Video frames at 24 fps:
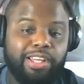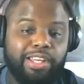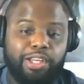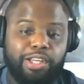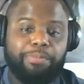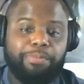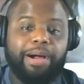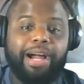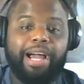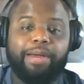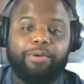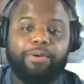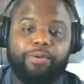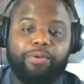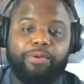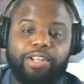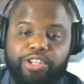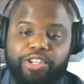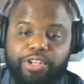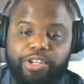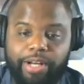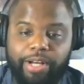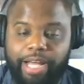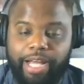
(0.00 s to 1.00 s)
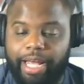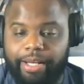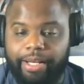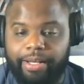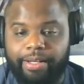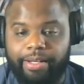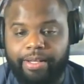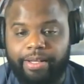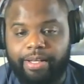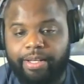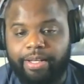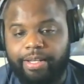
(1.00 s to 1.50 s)
You buy it once you're
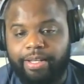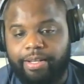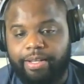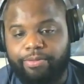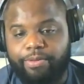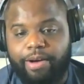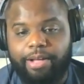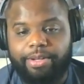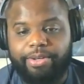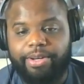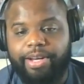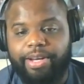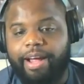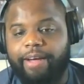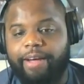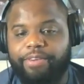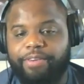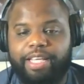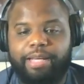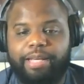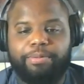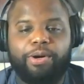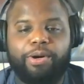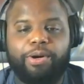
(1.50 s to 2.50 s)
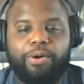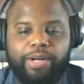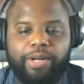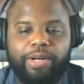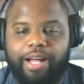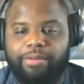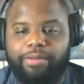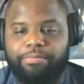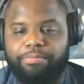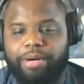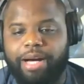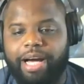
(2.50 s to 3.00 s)
in, rather than have to keep going
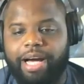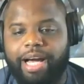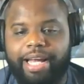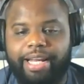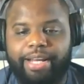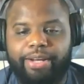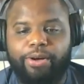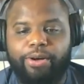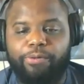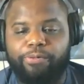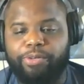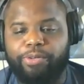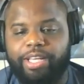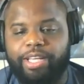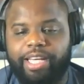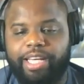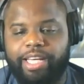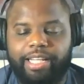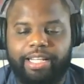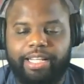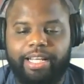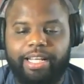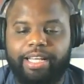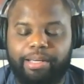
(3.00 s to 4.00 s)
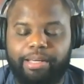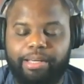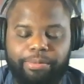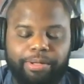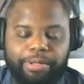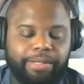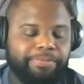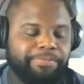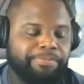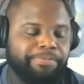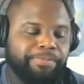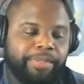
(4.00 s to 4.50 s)
out and buying and hopefully you get lucky,
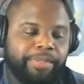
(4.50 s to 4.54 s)
but